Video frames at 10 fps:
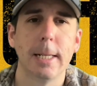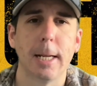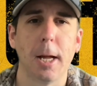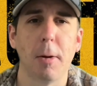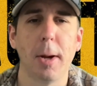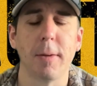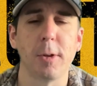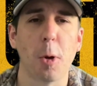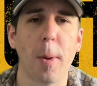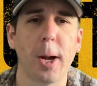I might have to
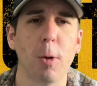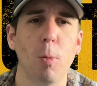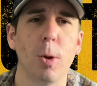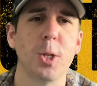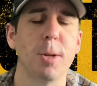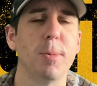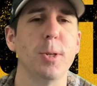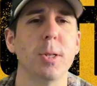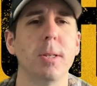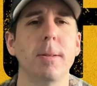go back and watch them and
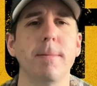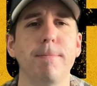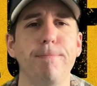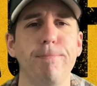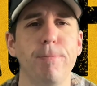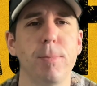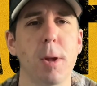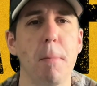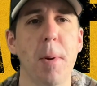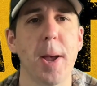just
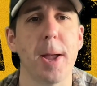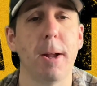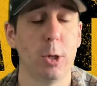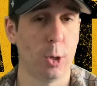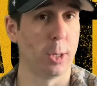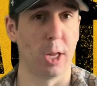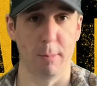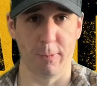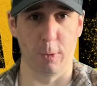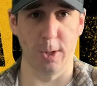compare. I should have done it
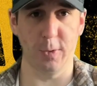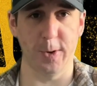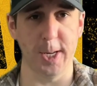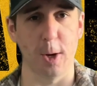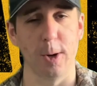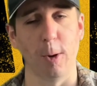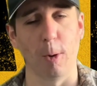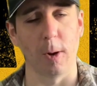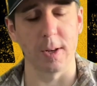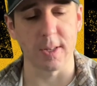before this video, in all
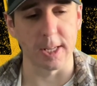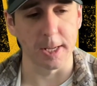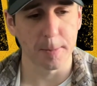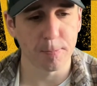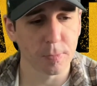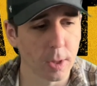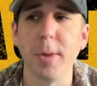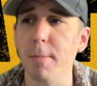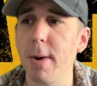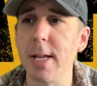honesty. But
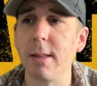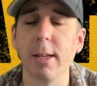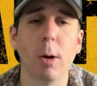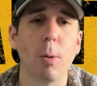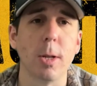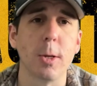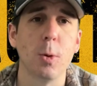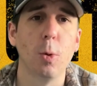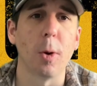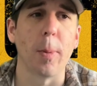the main thing I want to
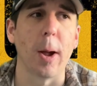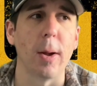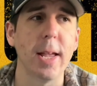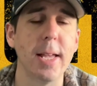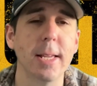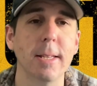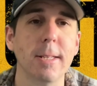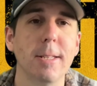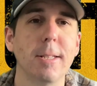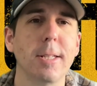talk about
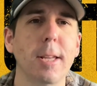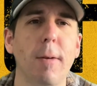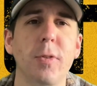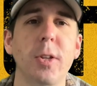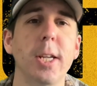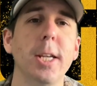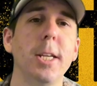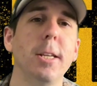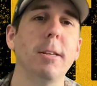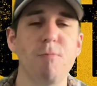is I've
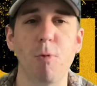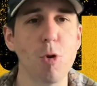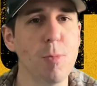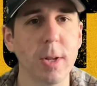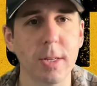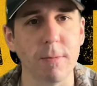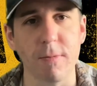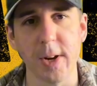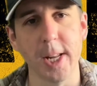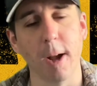seen rumours and
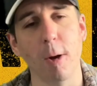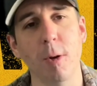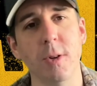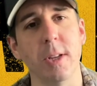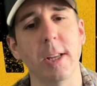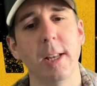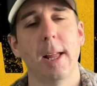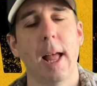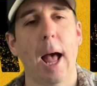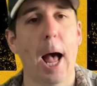videos that
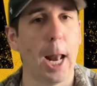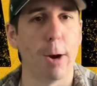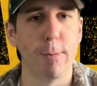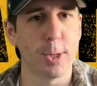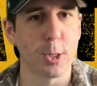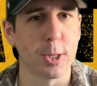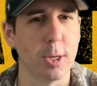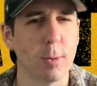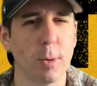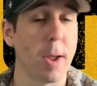Alan
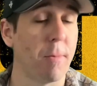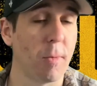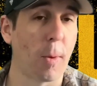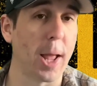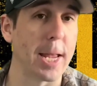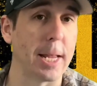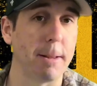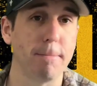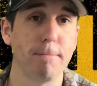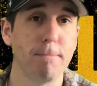Richardson would be up for playing
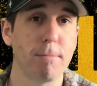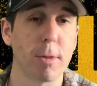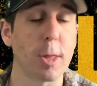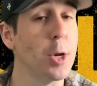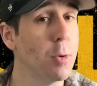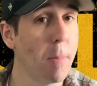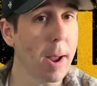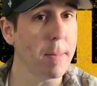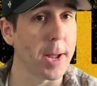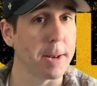the new
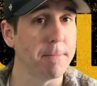Batman,